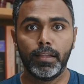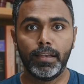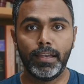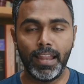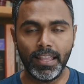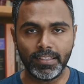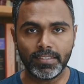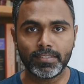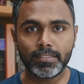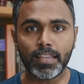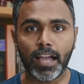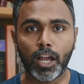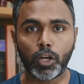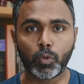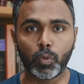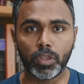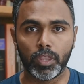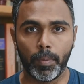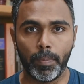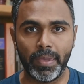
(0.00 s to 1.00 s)
Let's
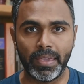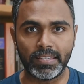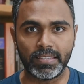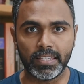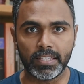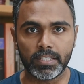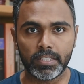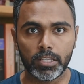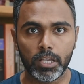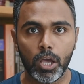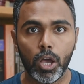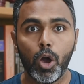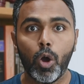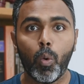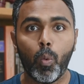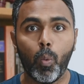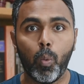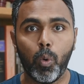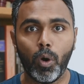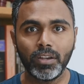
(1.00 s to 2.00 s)
start with the basics.
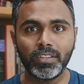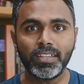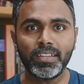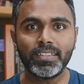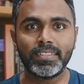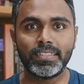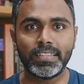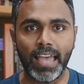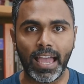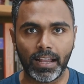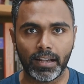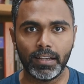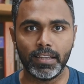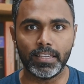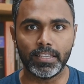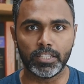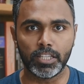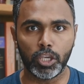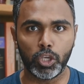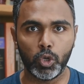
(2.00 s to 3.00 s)
What
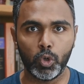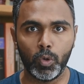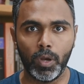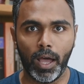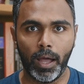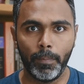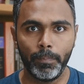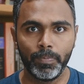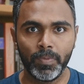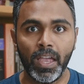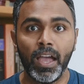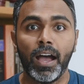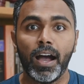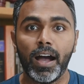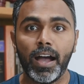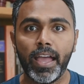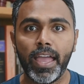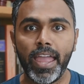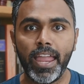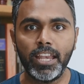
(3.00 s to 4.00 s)
exactly is a EULA?
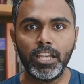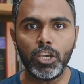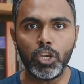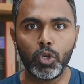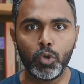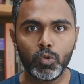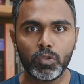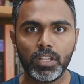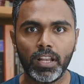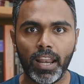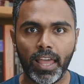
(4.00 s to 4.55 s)
An end user